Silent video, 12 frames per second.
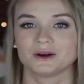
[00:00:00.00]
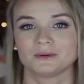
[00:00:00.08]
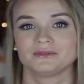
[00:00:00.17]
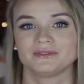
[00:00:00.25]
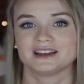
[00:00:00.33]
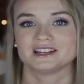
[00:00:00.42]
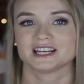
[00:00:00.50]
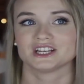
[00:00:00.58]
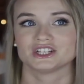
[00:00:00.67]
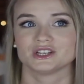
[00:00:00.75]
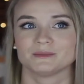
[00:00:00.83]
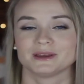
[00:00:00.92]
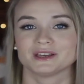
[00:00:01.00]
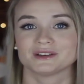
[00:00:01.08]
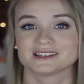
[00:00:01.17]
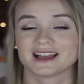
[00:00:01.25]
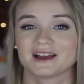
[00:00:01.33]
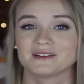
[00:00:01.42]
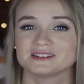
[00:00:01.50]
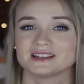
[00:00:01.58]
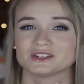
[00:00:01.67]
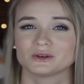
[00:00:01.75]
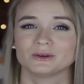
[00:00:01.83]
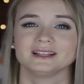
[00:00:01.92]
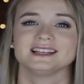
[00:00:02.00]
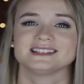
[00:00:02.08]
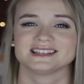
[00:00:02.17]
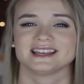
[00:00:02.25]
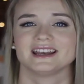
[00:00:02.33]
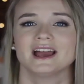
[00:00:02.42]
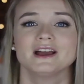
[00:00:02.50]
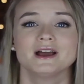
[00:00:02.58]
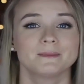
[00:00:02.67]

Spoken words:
a lot with foundation because I have such oily skin.